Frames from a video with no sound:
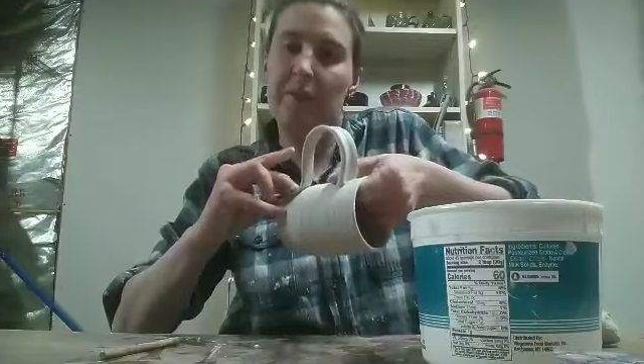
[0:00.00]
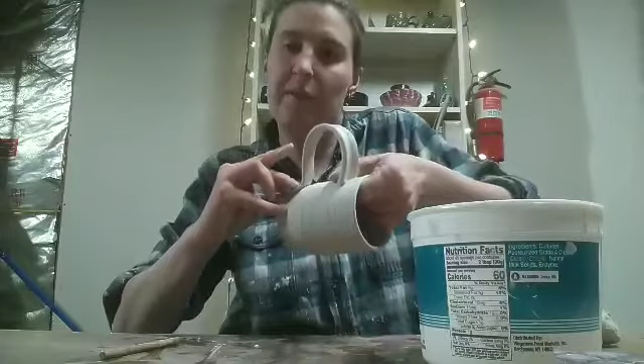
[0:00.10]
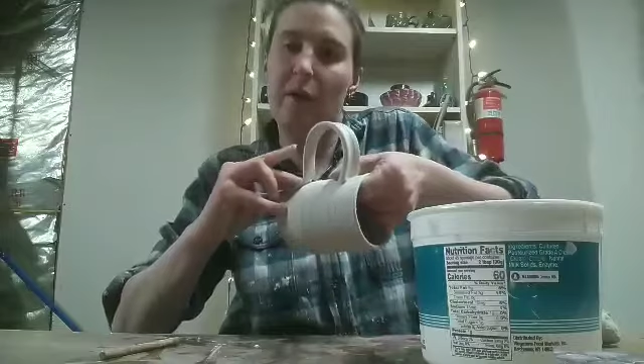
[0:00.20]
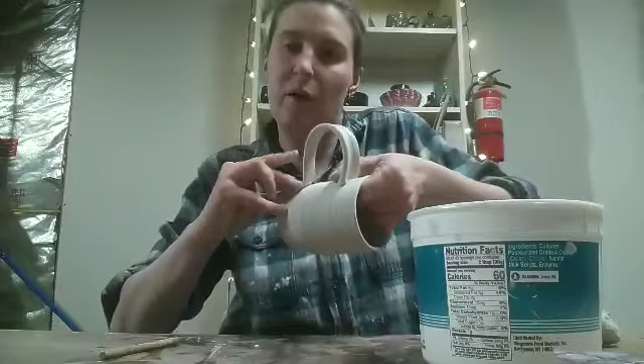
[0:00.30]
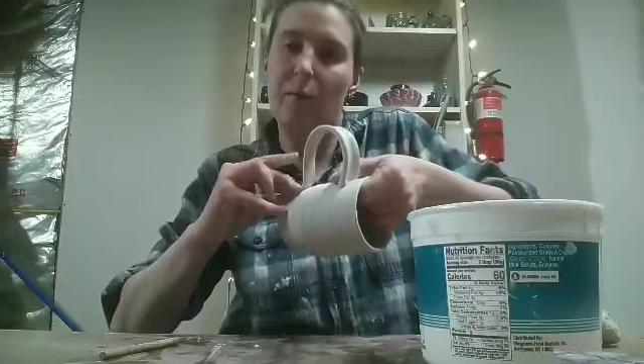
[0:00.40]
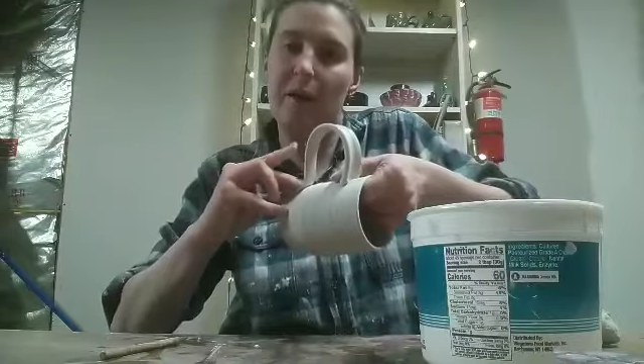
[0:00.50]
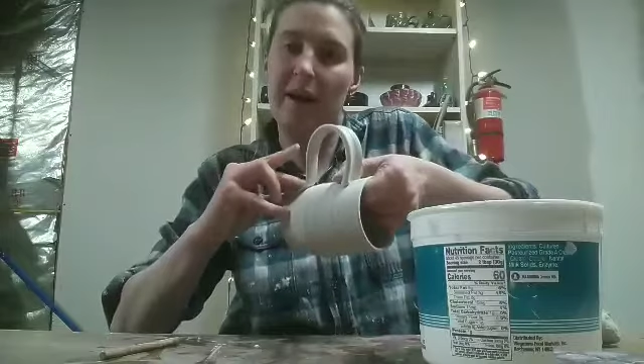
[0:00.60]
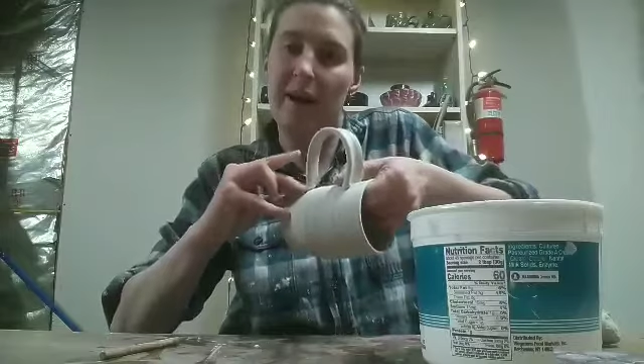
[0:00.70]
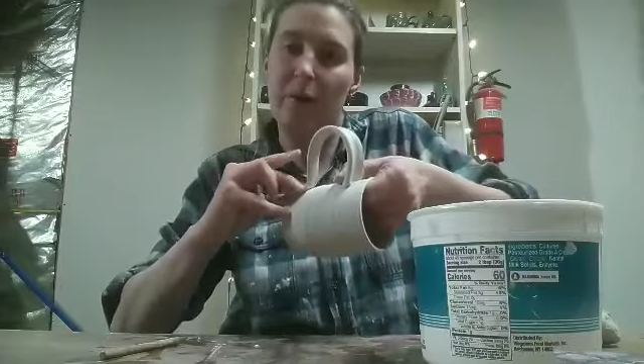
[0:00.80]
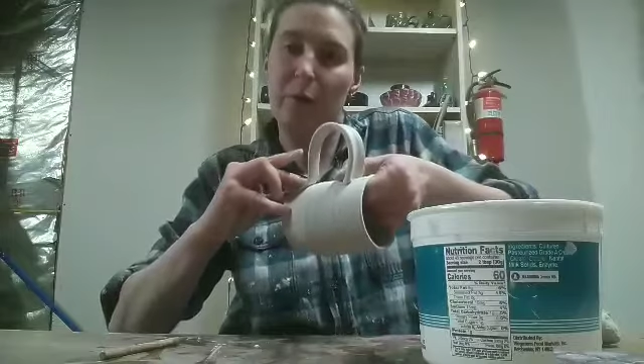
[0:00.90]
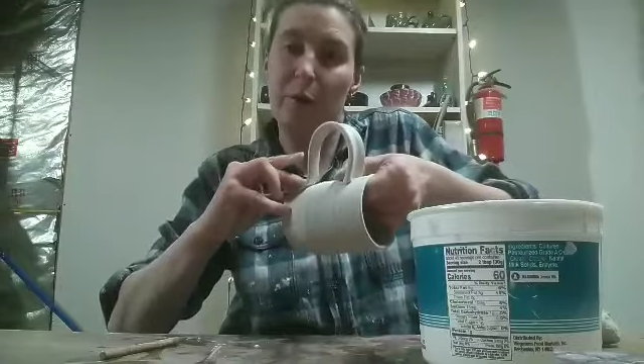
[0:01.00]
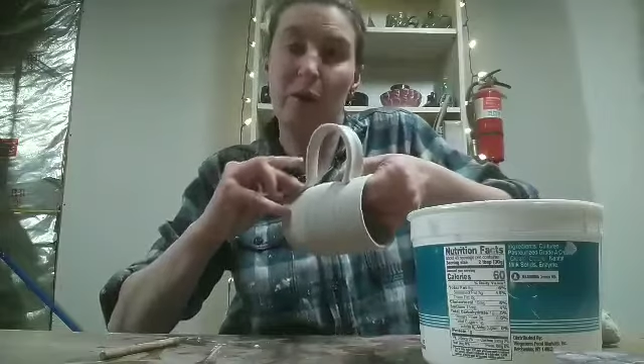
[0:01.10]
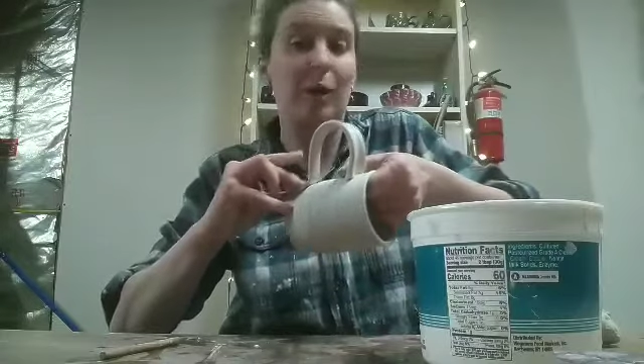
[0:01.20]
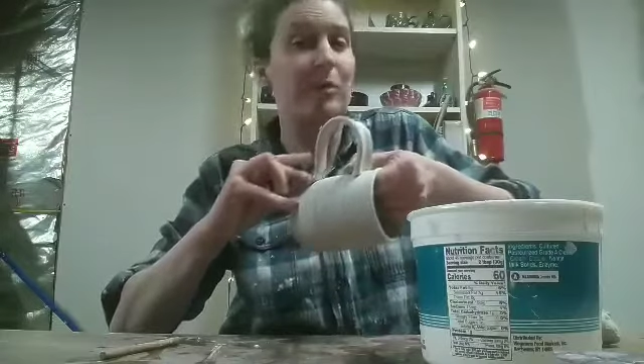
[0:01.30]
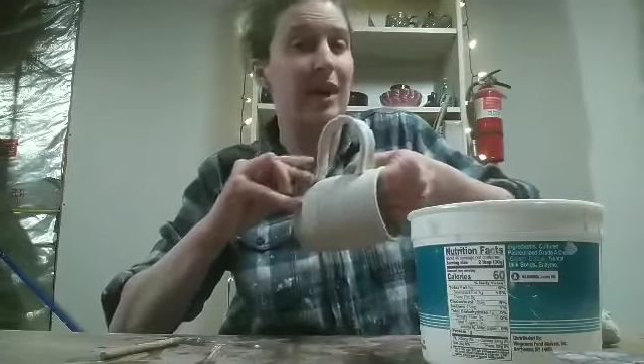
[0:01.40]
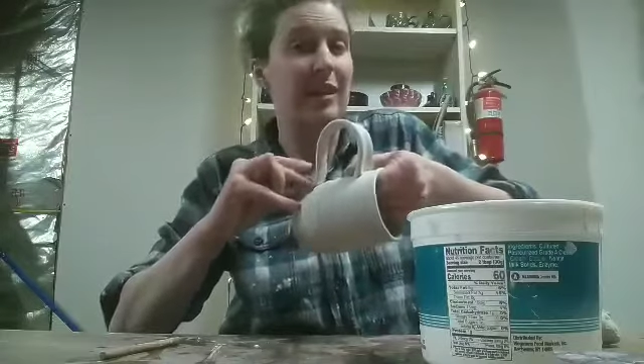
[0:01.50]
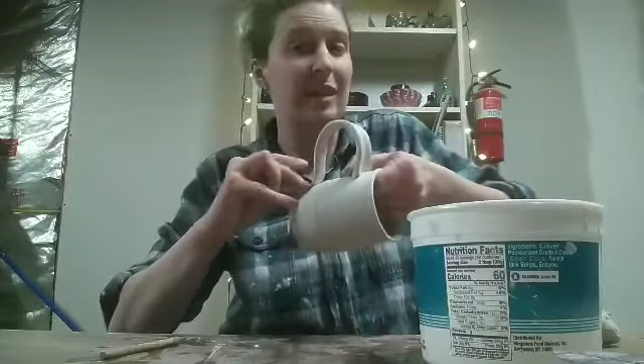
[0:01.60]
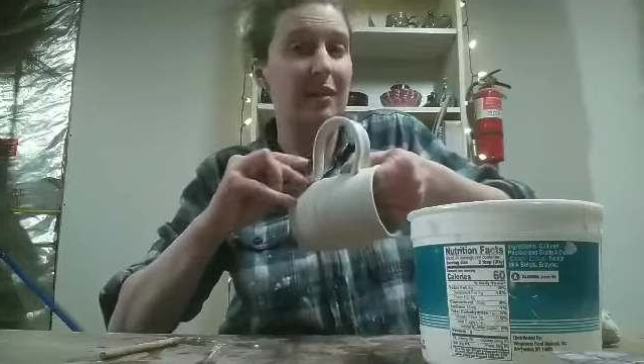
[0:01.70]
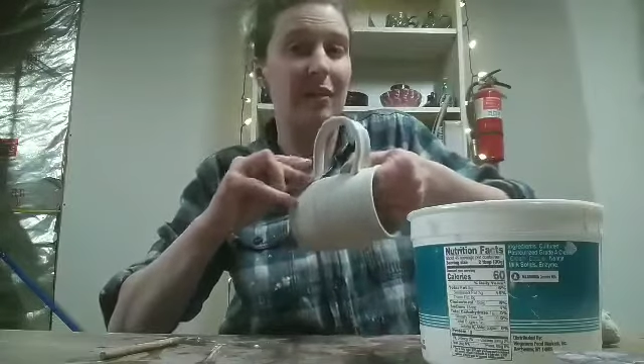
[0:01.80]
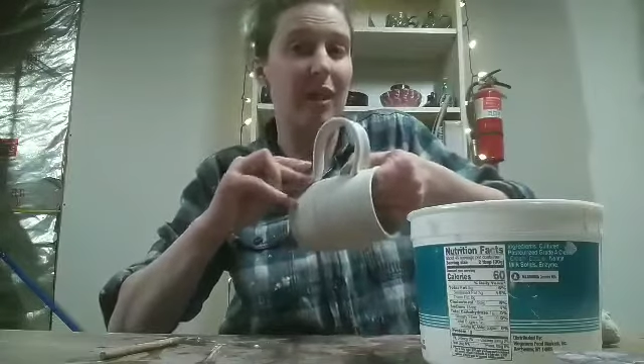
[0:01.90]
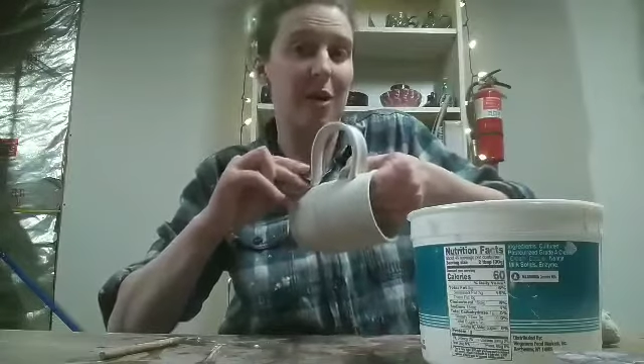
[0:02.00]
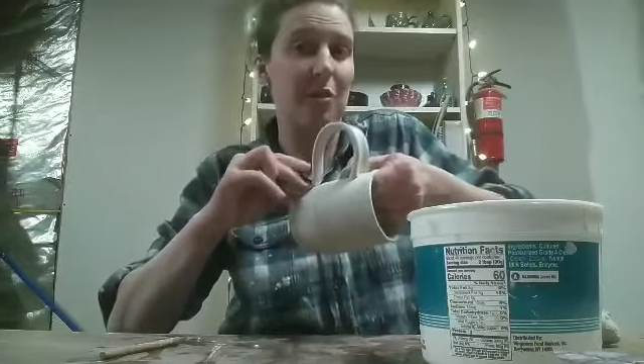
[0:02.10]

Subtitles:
Now on my elf ear cups, I leave a lot